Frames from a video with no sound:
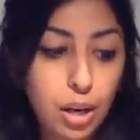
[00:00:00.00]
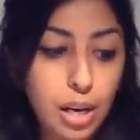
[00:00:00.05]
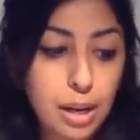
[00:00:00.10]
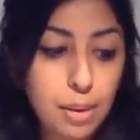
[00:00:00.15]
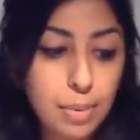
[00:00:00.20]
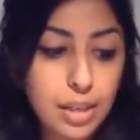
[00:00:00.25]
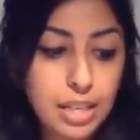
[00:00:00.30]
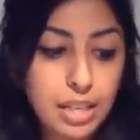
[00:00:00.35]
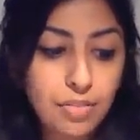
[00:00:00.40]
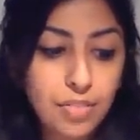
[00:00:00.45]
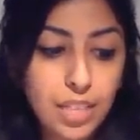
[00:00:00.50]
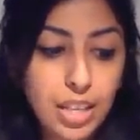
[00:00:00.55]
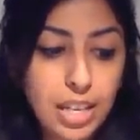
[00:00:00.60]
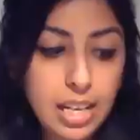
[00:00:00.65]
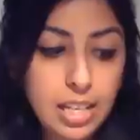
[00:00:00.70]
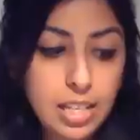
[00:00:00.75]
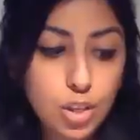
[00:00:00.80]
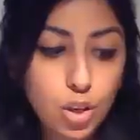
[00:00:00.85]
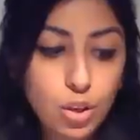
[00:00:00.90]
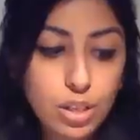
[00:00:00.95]
limit, if
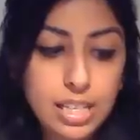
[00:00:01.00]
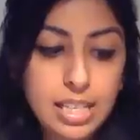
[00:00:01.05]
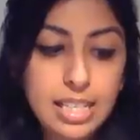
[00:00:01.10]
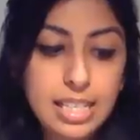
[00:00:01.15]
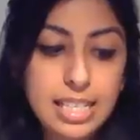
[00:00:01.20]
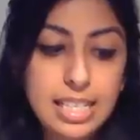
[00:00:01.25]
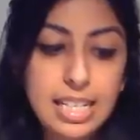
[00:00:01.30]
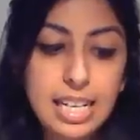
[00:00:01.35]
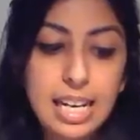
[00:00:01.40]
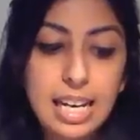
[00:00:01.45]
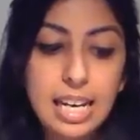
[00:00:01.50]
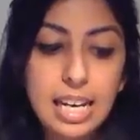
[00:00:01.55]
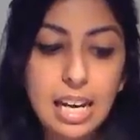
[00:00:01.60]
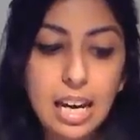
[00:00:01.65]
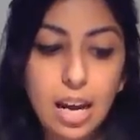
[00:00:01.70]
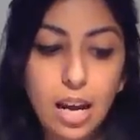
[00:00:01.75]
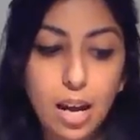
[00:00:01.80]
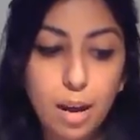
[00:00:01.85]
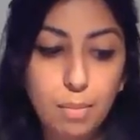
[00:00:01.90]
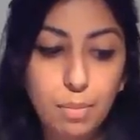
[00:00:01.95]
the toxicity
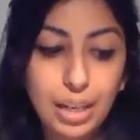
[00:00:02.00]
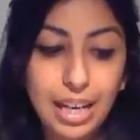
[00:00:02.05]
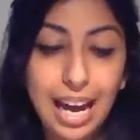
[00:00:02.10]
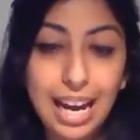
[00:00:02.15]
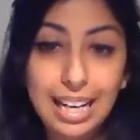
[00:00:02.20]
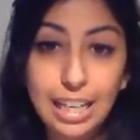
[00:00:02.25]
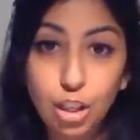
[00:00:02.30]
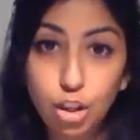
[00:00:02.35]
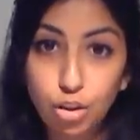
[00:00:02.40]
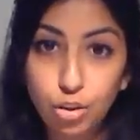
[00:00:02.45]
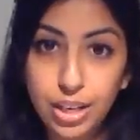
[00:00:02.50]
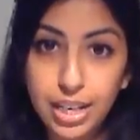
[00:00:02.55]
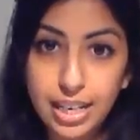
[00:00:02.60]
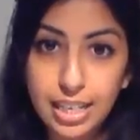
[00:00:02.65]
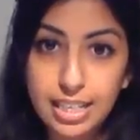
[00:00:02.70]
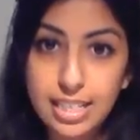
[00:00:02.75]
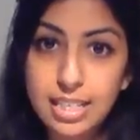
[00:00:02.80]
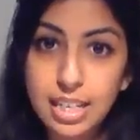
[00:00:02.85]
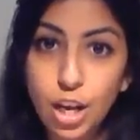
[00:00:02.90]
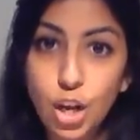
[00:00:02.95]
um, can
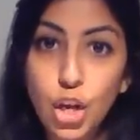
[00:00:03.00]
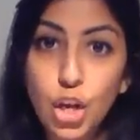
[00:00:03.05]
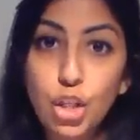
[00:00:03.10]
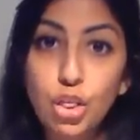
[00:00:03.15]
increase